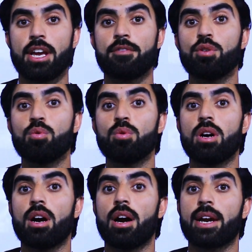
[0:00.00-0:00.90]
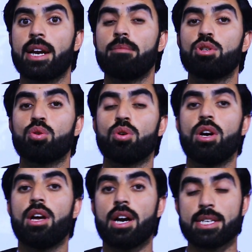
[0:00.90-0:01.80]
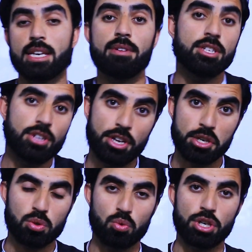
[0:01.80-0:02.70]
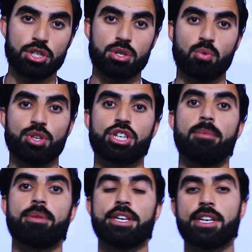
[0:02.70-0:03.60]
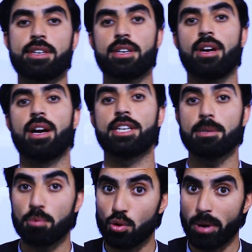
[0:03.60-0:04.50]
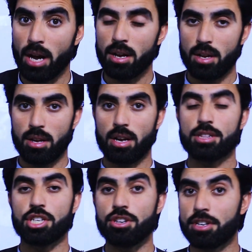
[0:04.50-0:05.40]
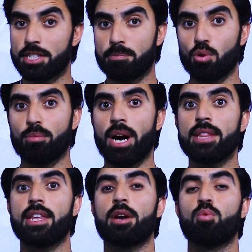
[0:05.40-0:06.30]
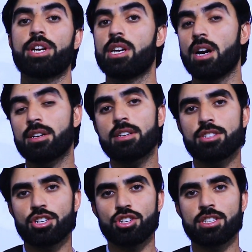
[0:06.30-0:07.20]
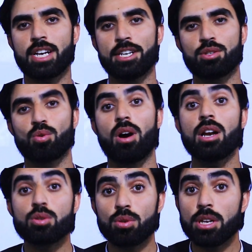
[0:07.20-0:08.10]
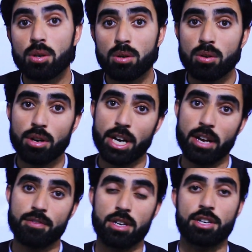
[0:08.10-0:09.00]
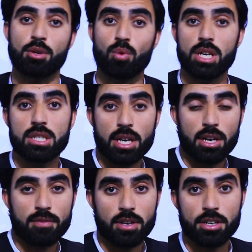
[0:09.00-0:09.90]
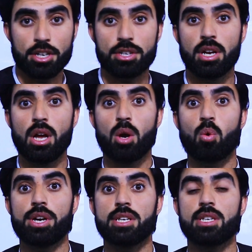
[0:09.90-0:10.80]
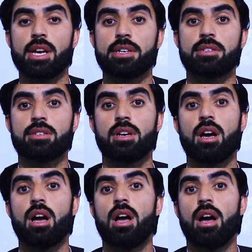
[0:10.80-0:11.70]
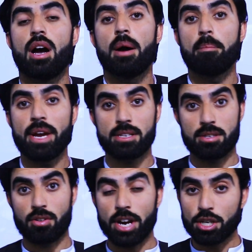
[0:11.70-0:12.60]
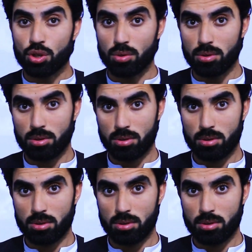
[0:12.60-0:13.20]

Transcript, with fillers: If you uh, come to uh, civil engineering students which completed uh, diploma, uh, three-year diploma, they are working on construction sites. So also they don't know grade of concrete. What is grade of concrete? What is its max ratio?